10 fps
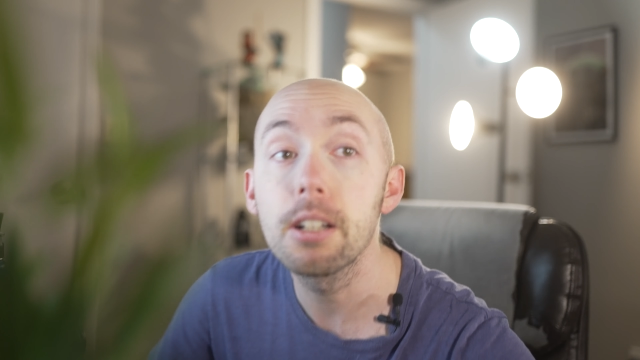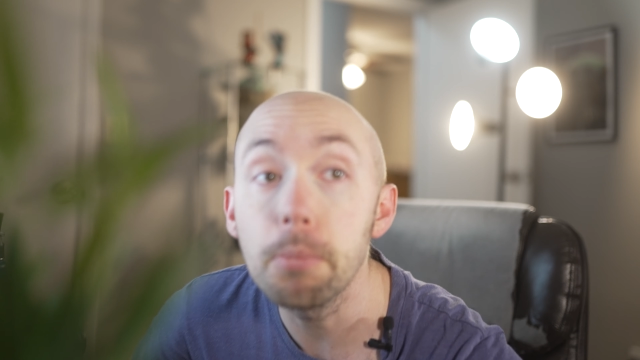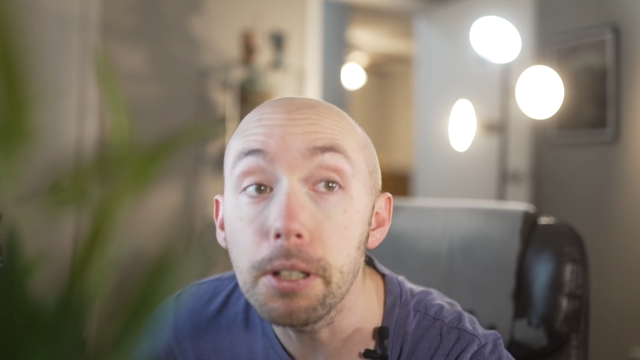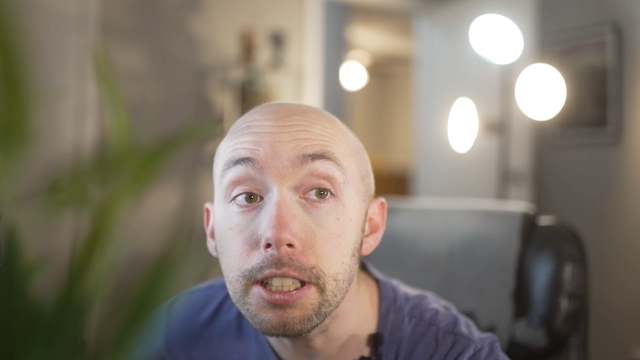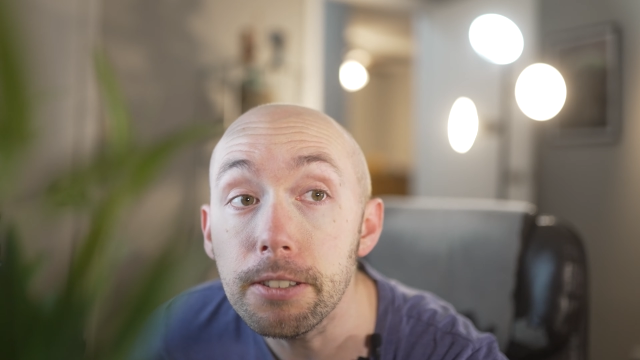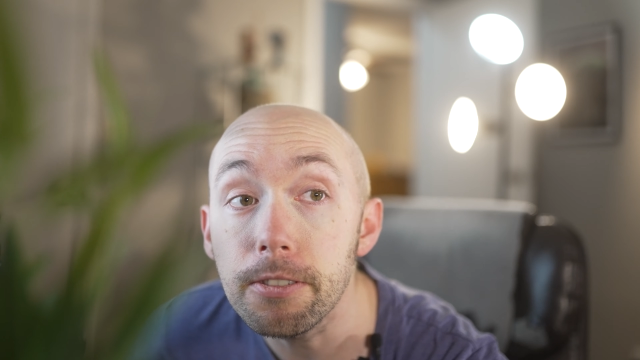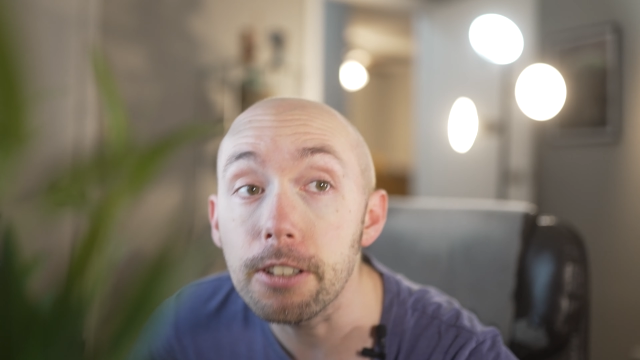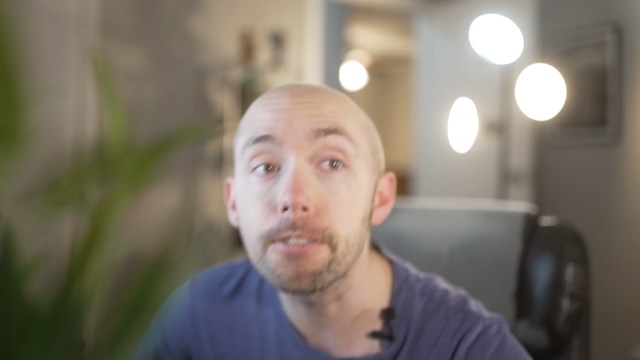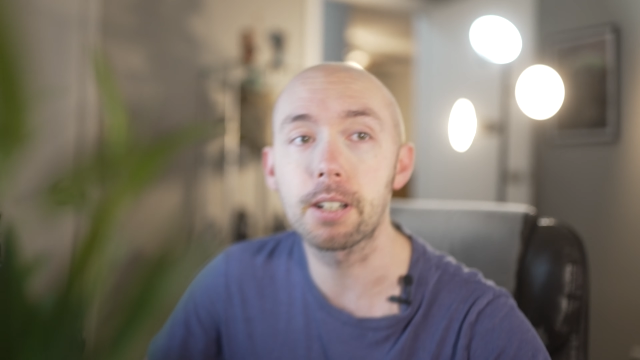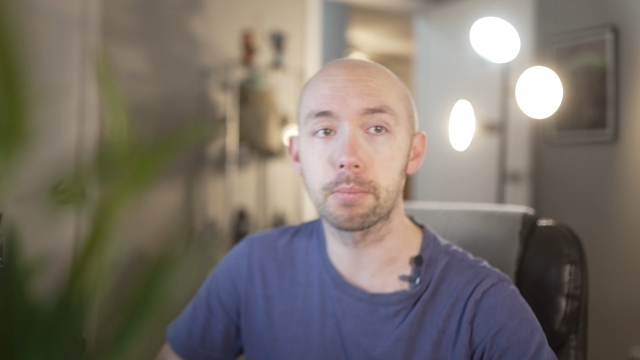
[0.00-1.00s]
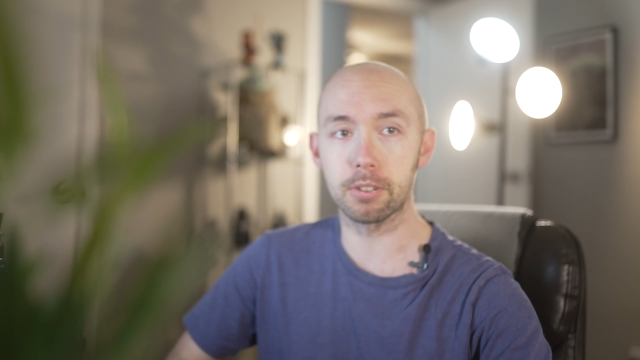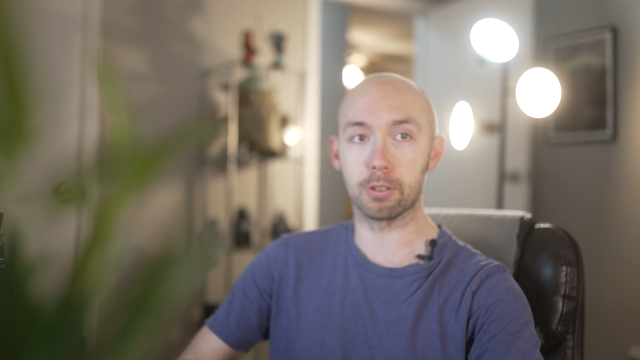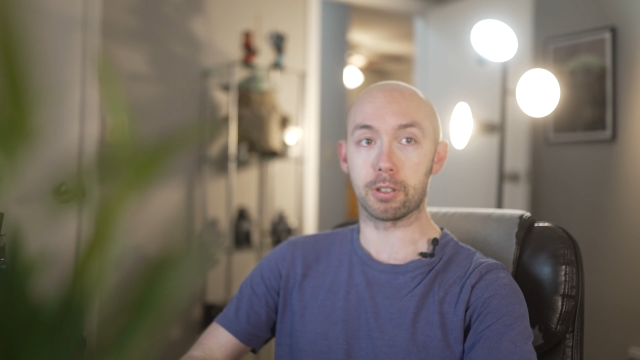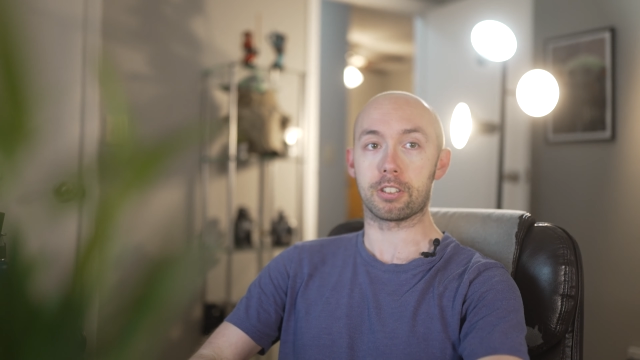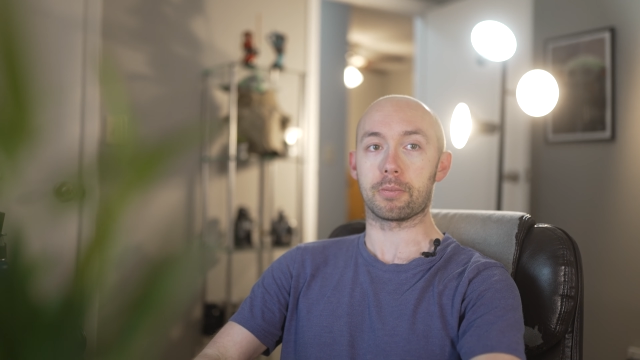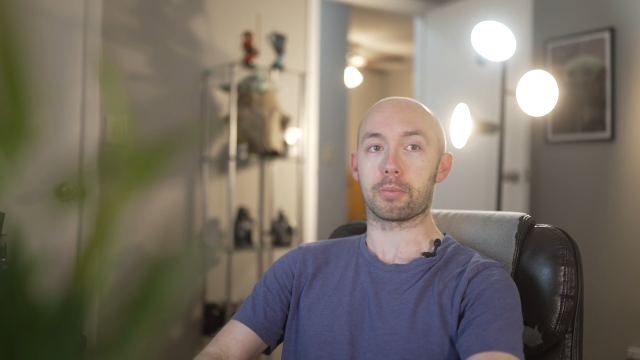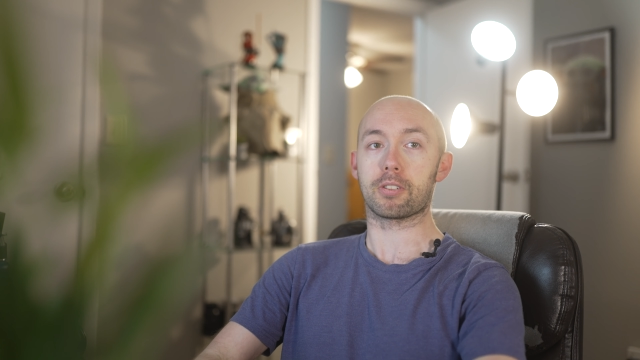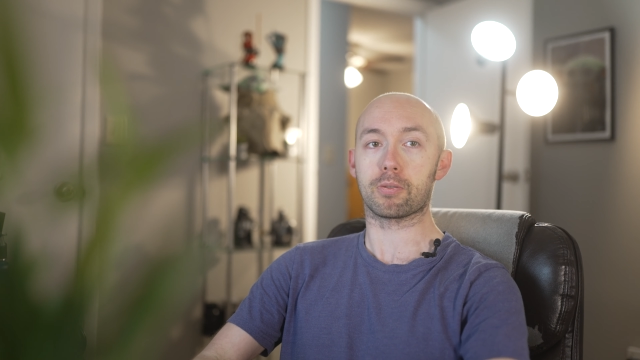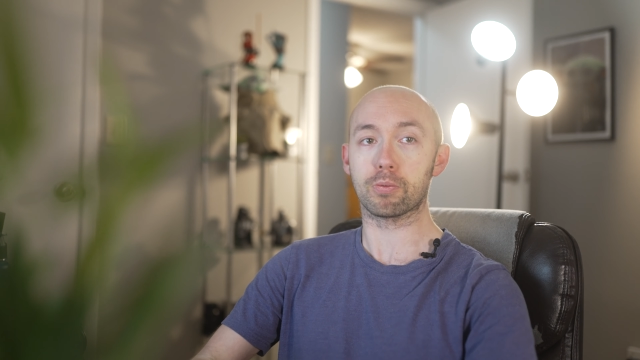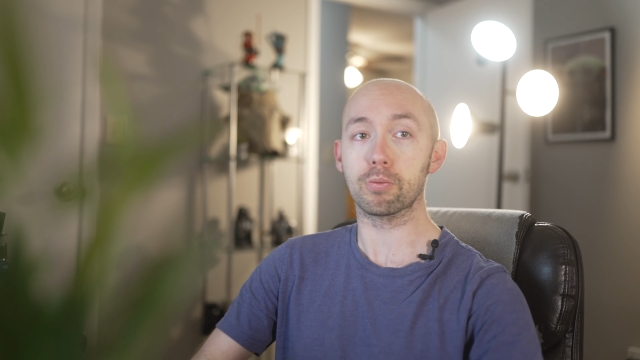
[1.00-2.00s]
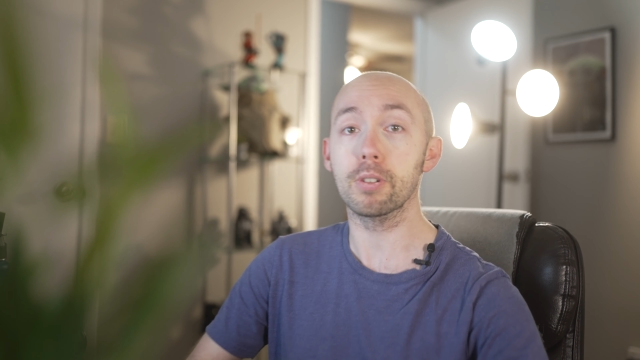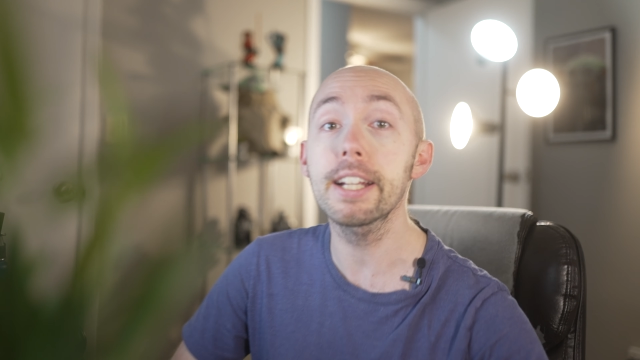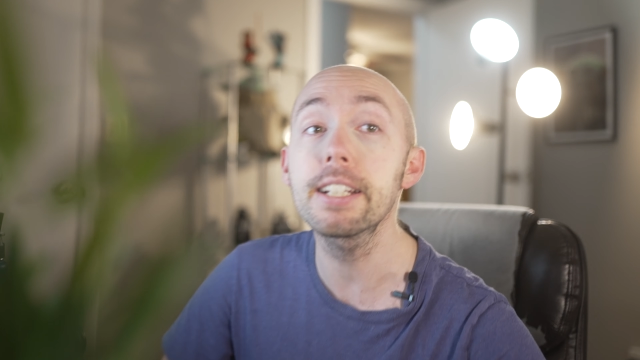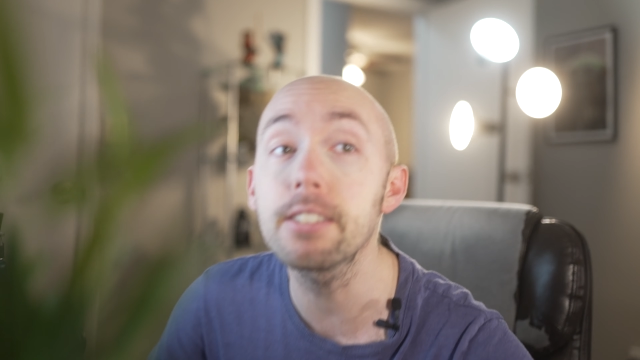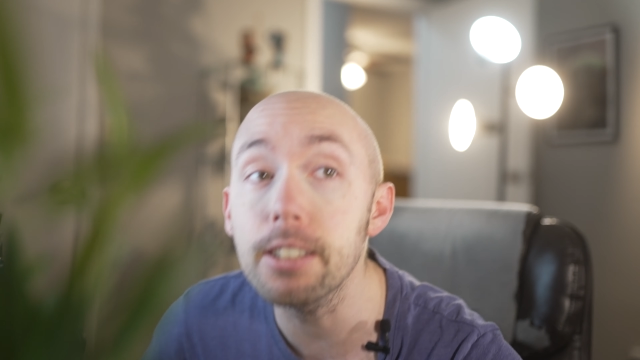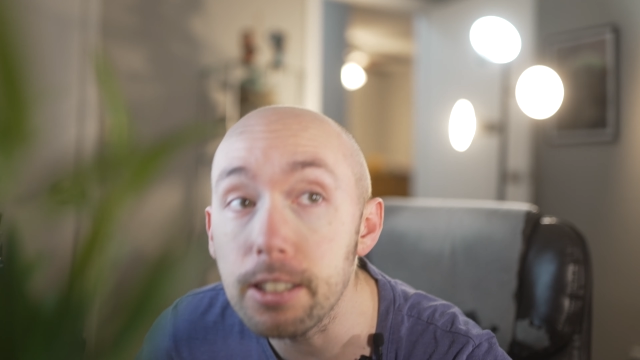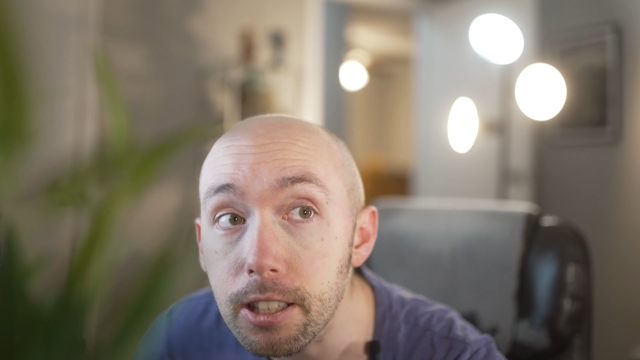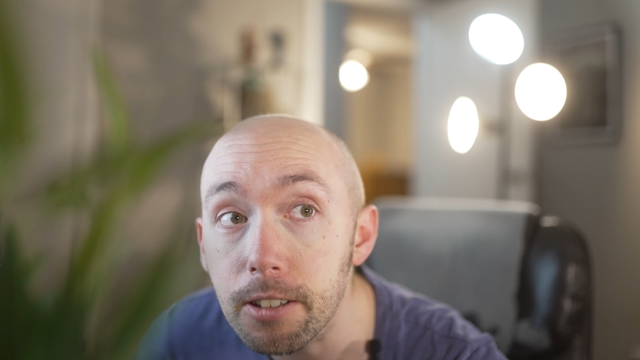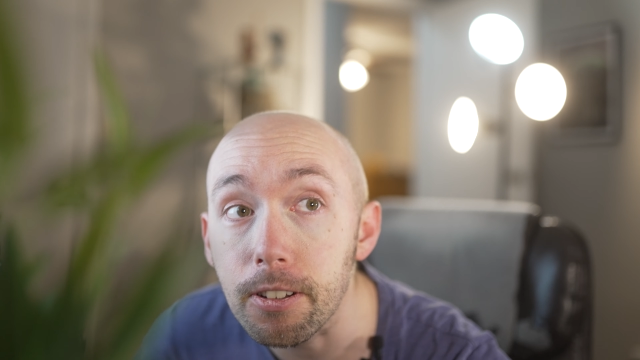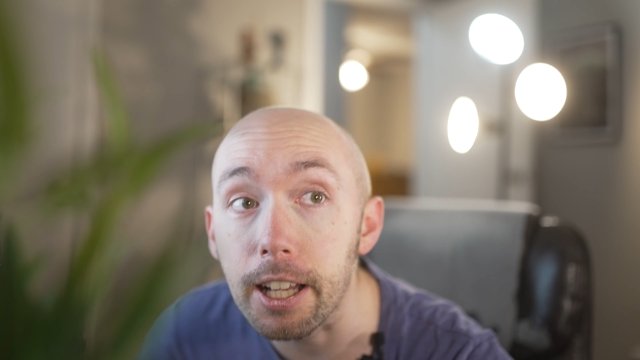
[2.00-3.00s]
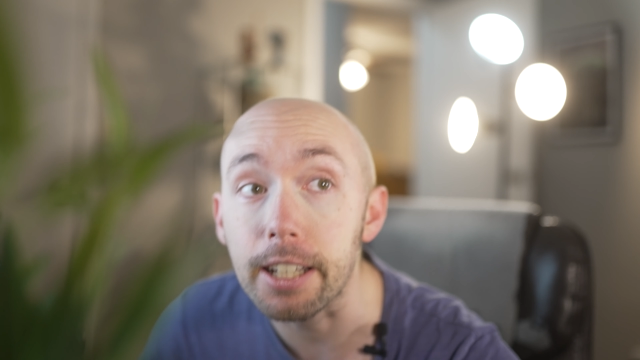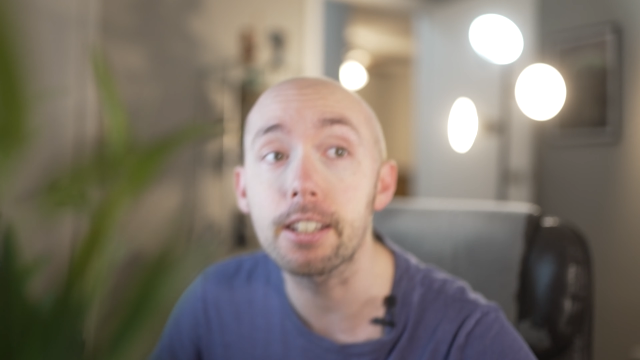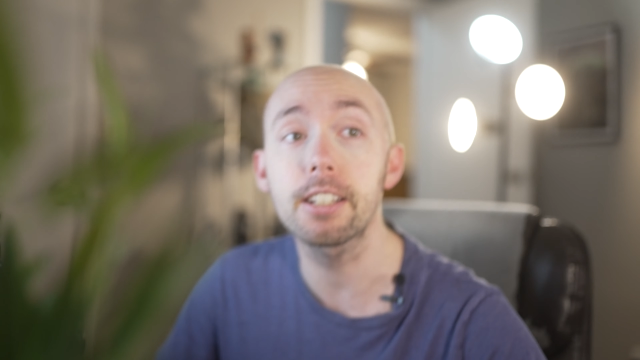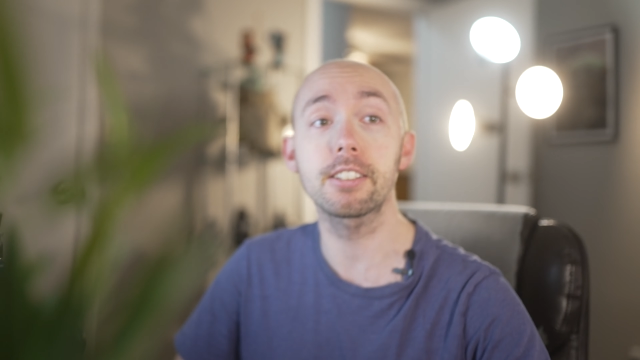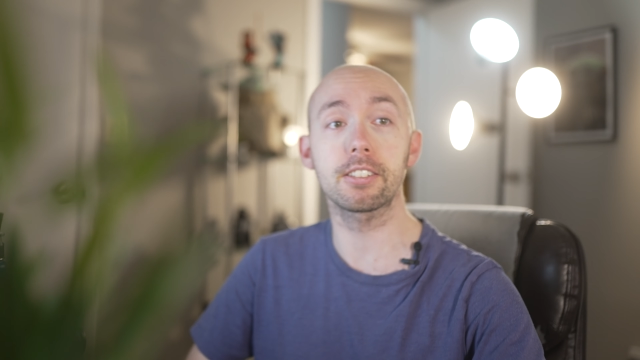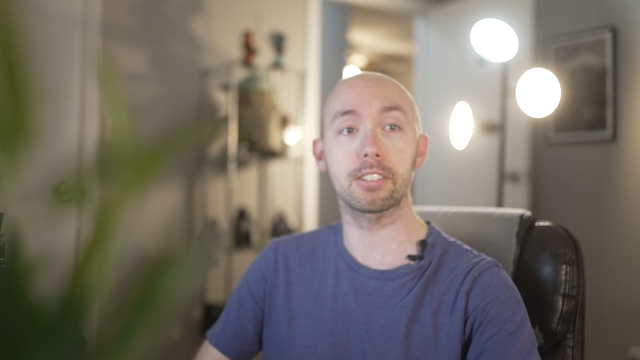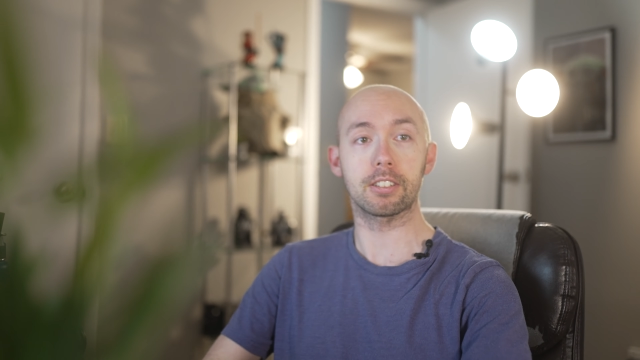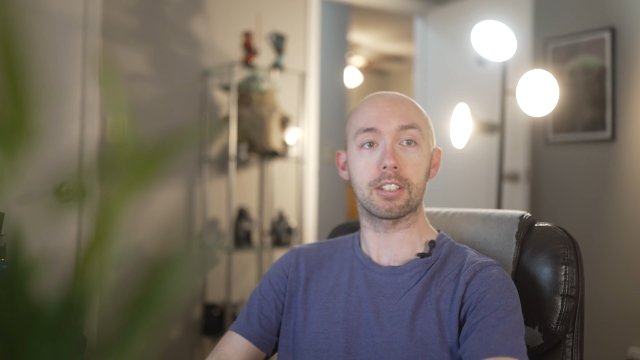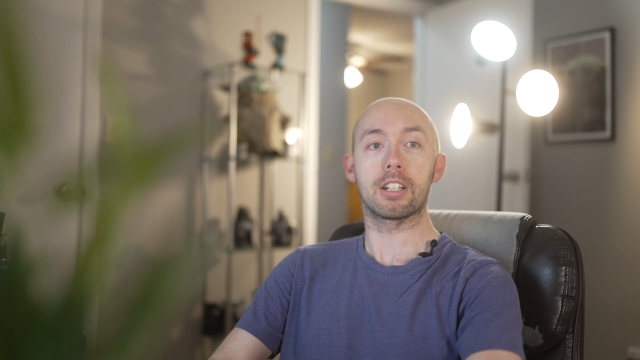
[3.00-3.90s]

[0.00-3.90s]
but even if I'm doing some crazy stuff like this,